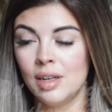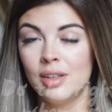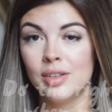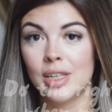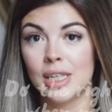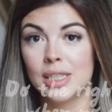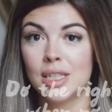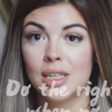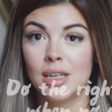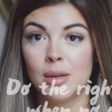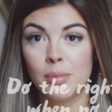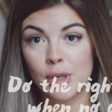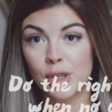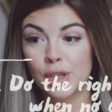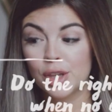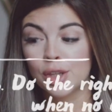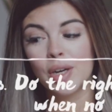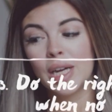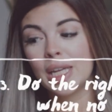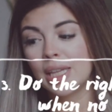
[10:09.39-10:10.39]
Lesson number
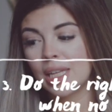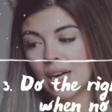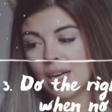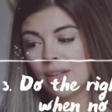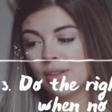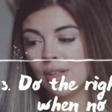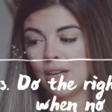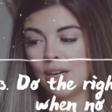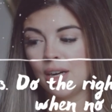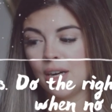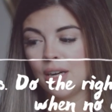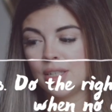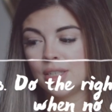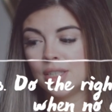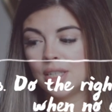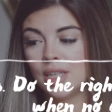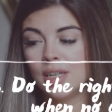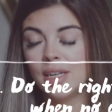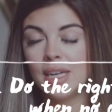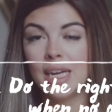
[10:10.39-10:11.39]
3 that I
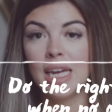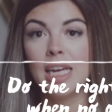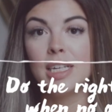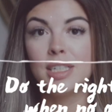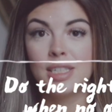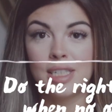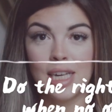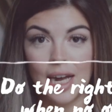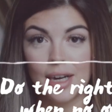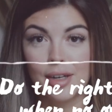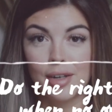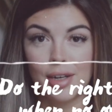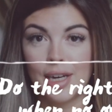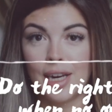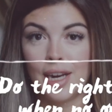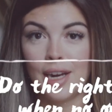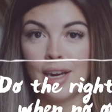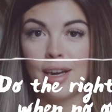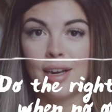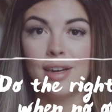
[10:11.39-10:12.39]
learned,
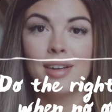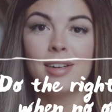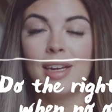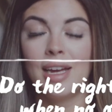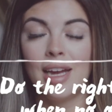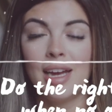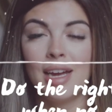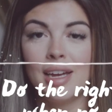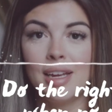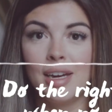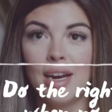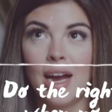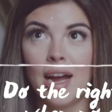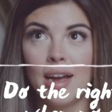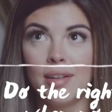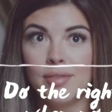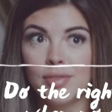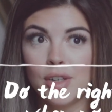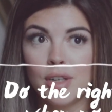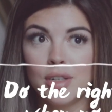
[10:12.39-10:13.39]
integrity. And
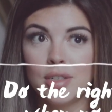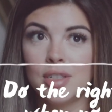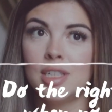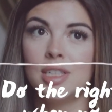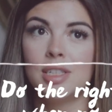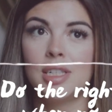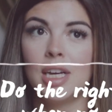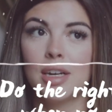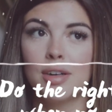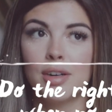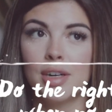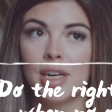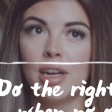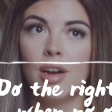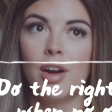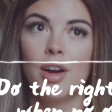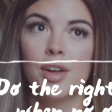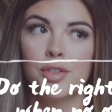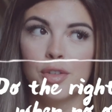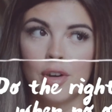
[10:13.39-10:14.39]
I've learned integrity
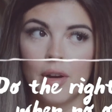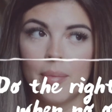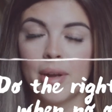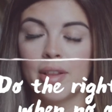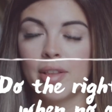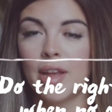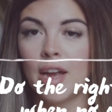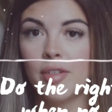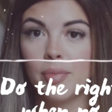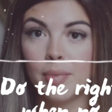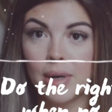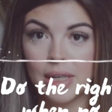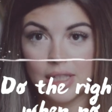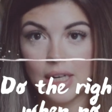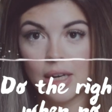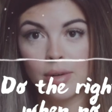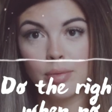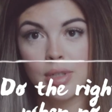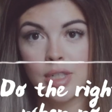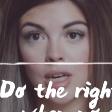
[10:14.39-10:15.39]
all throughout my life. My
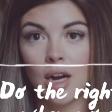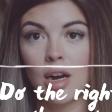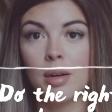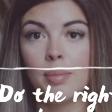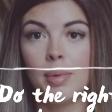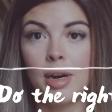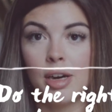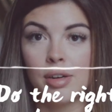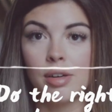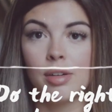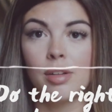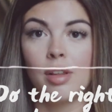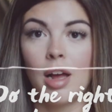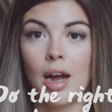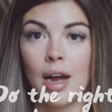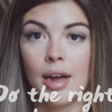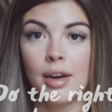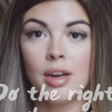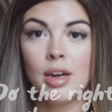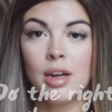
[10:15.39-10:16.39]
dad would talk about it a
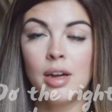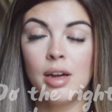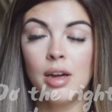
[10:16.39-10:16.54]
lot.